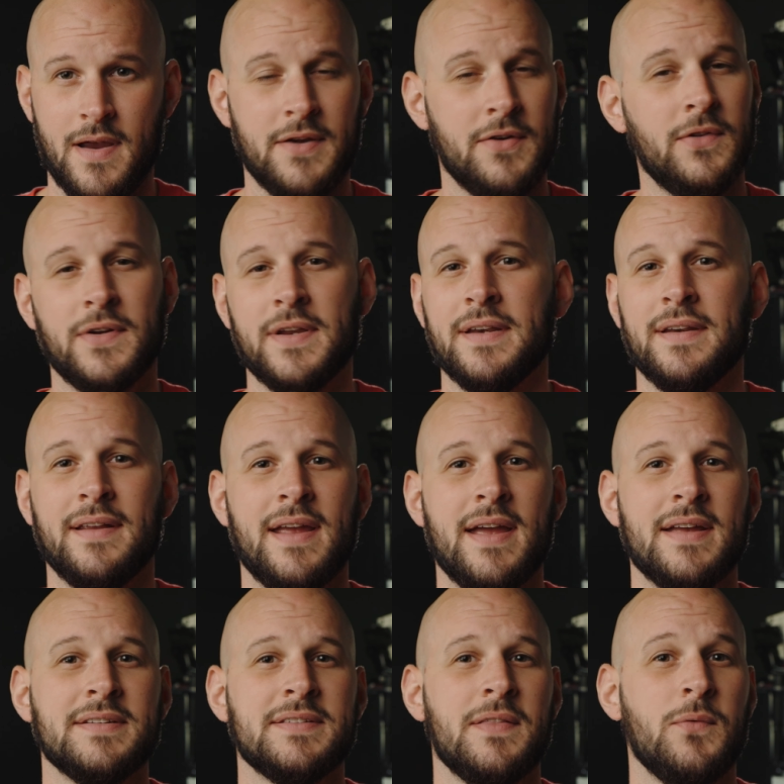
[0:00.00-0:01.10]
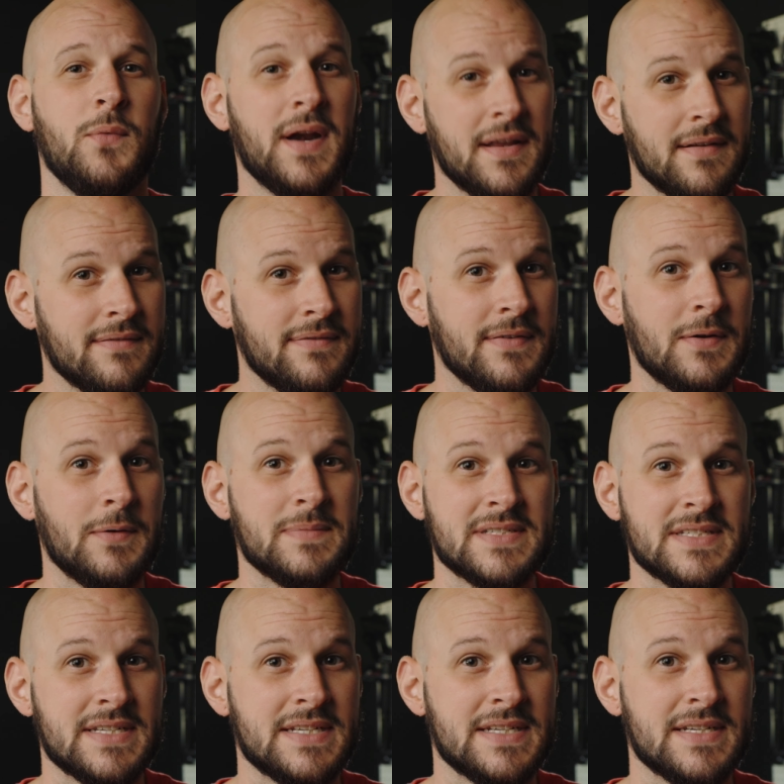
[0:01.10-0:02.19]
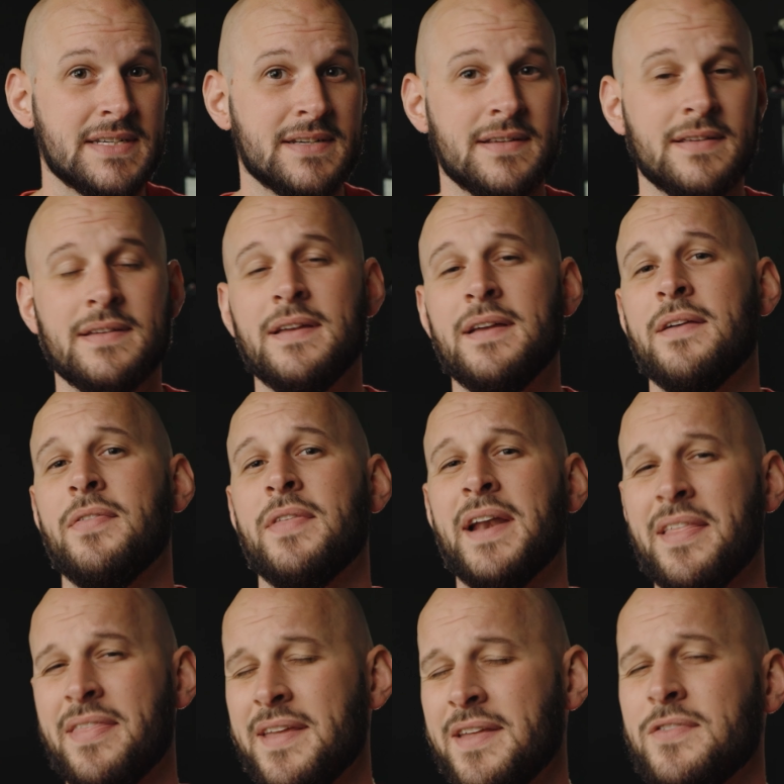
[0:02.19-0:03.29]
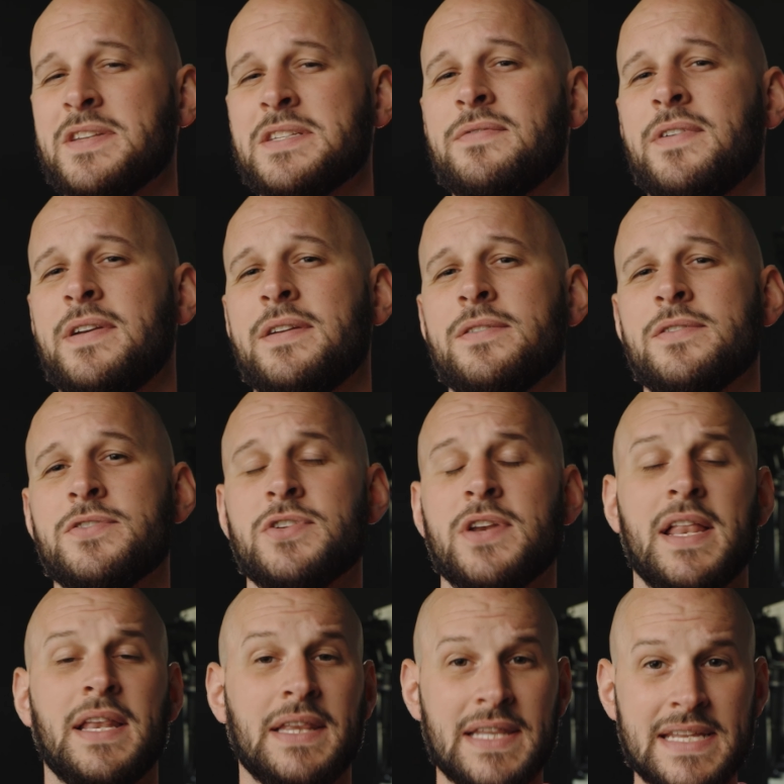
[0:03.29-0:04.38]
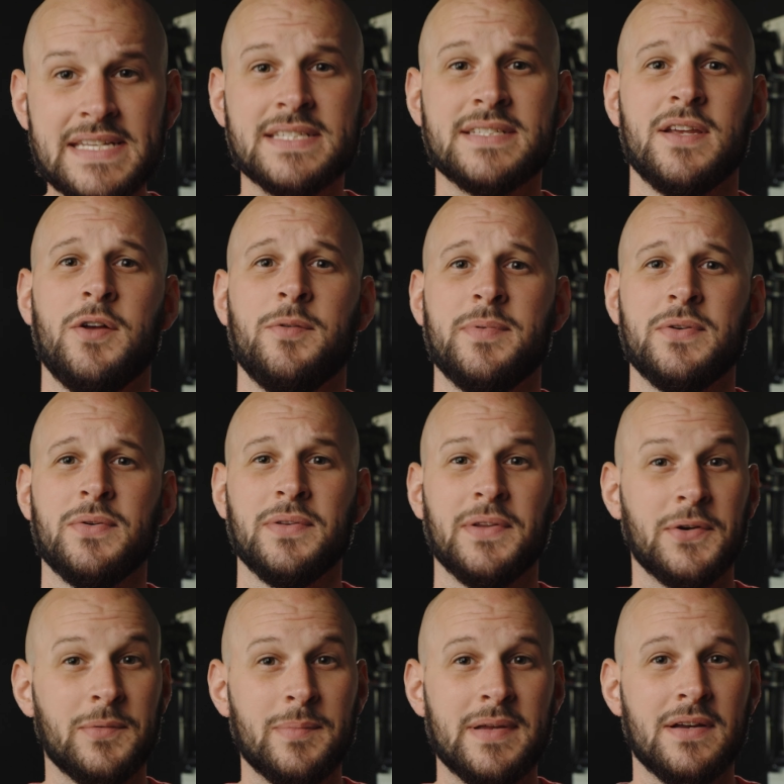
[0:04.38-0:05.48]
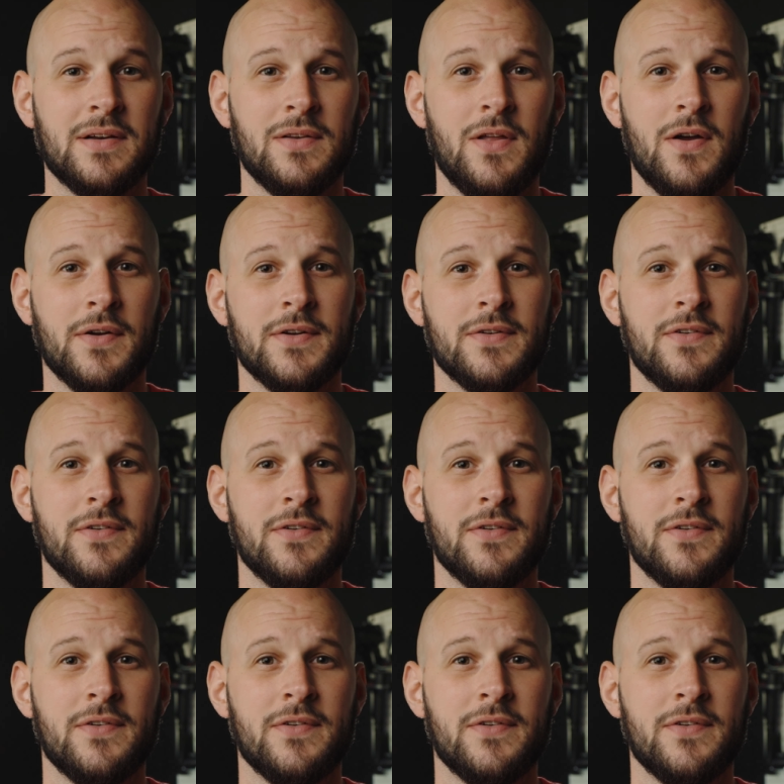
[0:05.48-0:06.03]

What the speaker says: and you're looking to get into the wedding film scene, then I think this video should at least help you a little bit along your